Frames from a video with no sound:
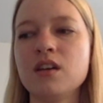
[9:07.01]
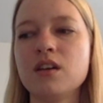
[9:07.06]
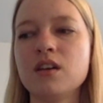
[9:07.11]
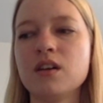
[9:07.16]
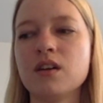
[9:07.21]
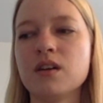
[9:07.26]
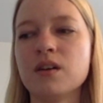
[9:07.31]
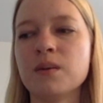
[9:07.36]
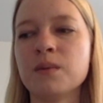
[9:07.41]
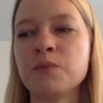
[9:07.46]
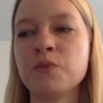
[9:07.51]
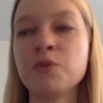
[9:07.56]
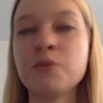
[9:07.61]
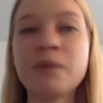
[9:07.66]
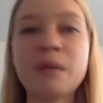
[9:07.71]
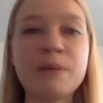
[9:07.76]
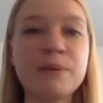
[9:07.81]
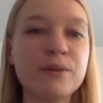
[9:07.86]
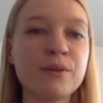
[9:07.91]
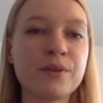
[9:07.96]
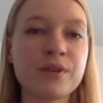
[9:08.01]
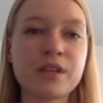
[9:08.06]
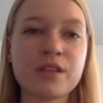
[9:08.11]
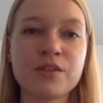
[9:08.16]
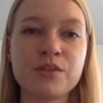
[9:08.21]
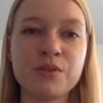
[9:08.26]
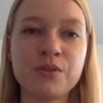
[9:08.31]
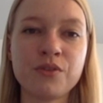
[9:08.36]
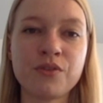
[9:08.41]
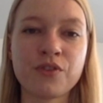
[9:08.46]
you may be learning
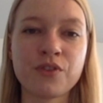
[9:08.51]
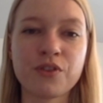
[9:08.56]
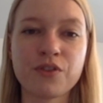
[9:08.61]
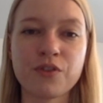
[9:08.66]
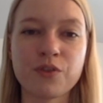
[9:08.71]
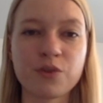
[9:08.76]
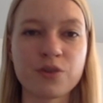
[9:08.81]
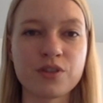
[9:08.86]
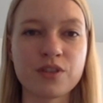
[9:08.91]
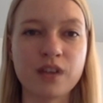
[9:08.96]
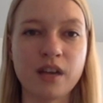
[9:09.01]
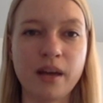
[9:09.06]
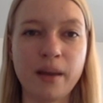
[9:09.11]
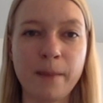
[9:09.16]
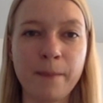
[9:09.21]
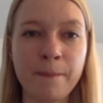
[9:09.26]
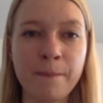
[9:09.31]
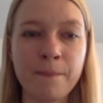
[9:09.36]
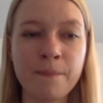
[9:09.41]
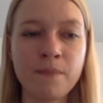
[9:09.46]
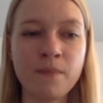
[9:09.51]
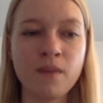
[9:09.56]
to do for the first time.